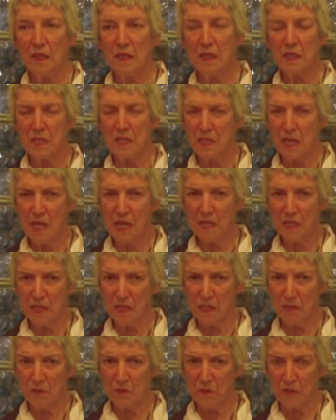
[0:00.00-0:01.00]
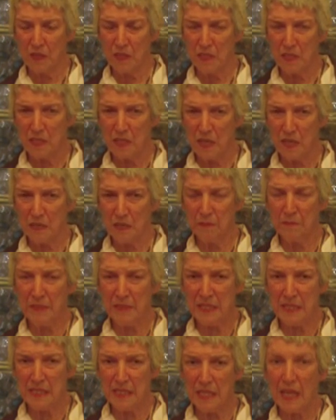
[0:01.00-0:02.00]
Astanga Yoga, Astanga
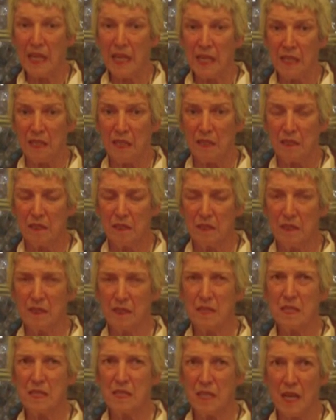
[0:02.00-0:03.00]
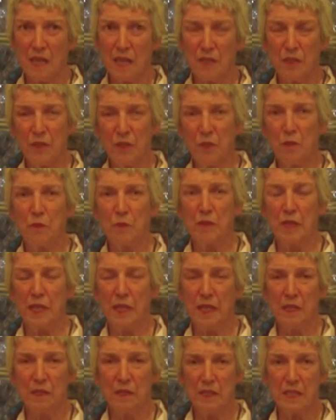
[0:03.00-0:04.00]
means 8. Now Astanga Yoga
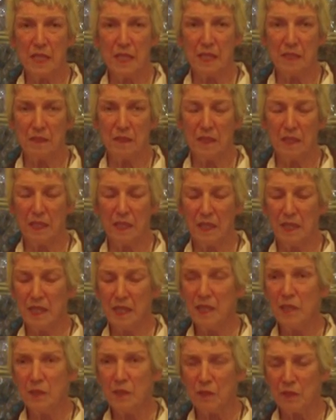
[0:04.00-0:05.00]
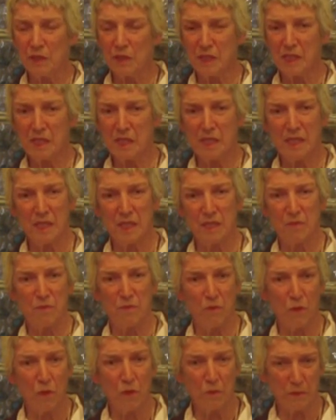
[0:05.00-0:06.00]
now, as I hear, is a
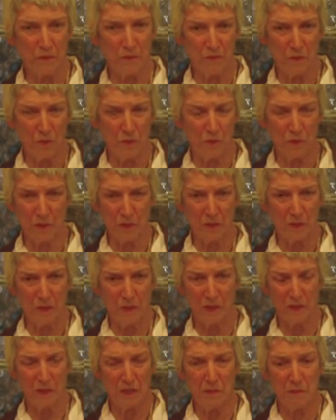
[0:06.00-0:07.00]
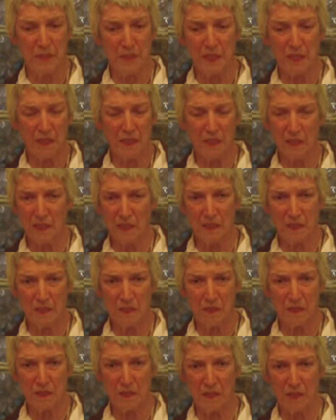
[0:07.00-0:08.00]
form of yoga. To me,
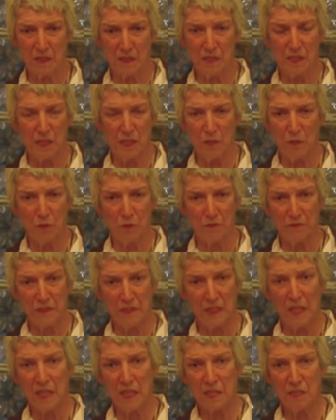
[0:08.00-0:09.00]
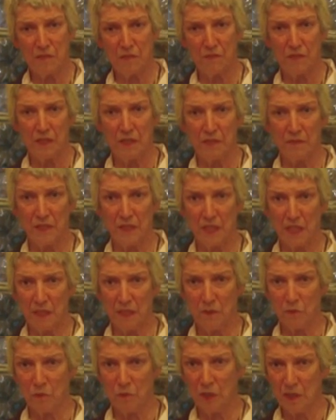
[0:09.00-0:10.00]
it's the yoga philosophy of
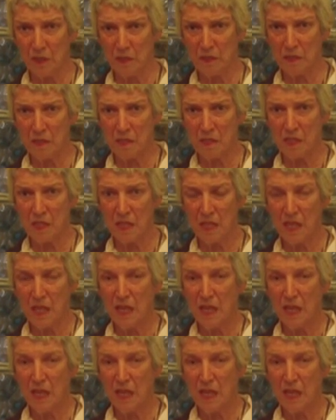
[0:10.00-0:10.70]
the 8 rungs.